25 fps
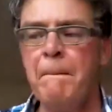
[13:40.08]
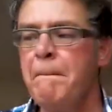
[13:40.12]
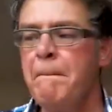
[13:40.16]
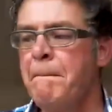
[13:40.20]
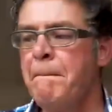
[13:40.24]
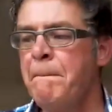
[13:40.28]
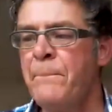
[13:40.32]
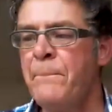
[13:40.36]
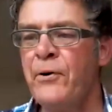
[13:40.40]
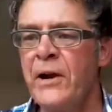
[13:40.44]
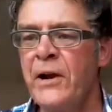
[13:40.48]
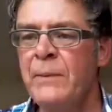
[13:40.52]

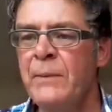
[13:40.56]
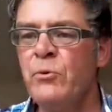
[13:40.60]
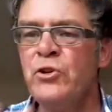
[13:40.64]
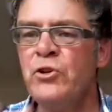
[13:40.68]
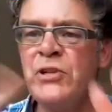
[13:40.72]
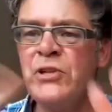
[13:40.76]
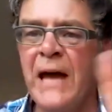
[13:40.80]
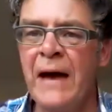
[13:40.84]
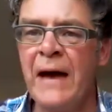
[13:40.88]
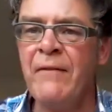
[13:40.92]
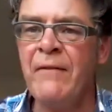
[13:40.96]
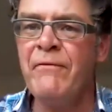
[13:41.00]
pretty much
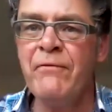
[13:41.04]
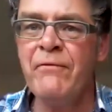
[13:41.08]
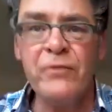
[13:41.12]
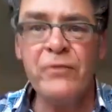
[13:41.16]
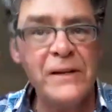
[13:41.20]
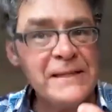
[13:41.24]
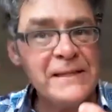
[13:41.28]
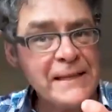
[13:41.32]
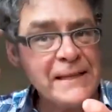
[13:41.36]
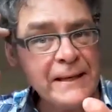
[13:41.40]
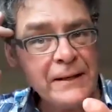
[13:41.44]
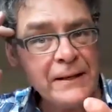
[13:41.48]
every
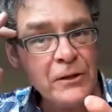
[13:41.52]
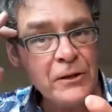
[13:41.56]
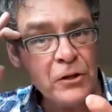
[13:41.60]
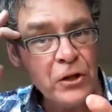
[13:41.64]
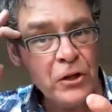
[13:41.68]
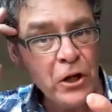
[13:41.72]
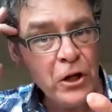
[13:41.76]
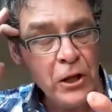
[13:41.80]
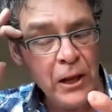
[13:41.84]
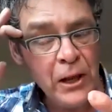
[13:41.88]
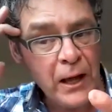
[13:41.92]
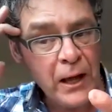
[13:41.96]
single
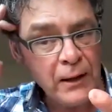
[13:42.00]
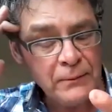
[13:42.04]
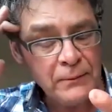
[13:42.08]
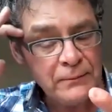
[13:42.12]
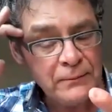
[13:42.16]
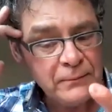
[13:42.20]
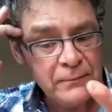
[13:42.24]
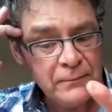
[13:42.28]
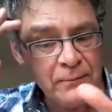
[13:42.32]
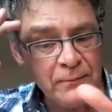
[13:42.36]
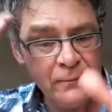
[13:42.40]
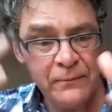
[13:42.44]
colour
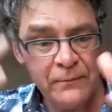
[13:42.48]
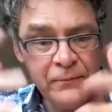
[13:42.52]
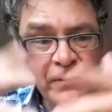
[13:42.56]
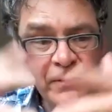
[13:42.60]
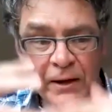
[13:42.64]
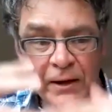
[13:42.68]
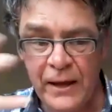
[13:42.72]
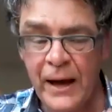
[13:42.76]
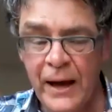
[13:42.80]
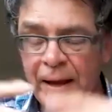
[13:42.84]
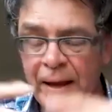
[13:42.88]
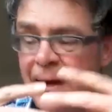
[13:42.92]

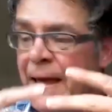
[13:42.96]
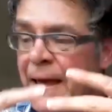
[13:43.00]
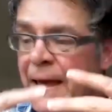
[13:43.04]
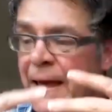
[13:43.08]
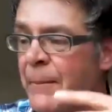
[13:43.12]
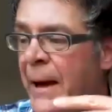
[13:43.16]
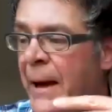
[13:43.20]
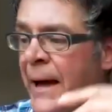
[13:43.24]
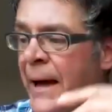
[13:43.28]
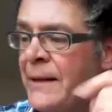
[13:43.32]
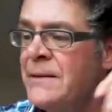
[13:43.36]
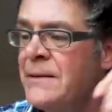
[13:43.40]
that I can get
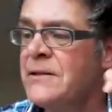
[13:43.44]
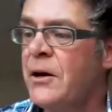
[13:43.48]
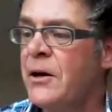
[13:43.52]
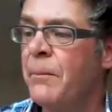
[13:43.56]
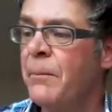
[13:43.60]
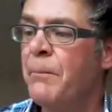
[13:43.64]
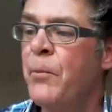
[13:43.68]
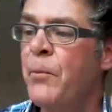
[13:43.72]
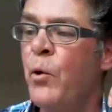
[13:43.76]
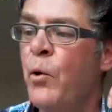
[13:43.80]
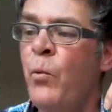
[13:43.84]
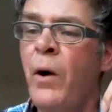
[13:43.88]
my hands
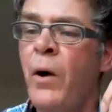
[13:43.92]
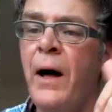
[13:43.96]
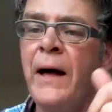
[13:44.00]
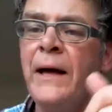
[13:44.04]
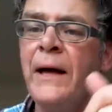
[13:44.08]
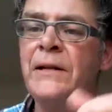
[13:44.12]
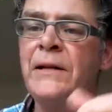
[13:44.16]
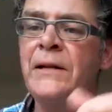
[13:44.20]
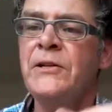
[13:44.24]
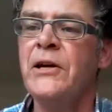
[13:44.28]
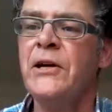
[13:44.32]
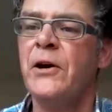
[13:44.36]
on. But what I
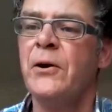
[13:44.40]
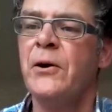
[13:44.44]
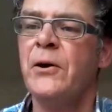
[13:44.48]
do,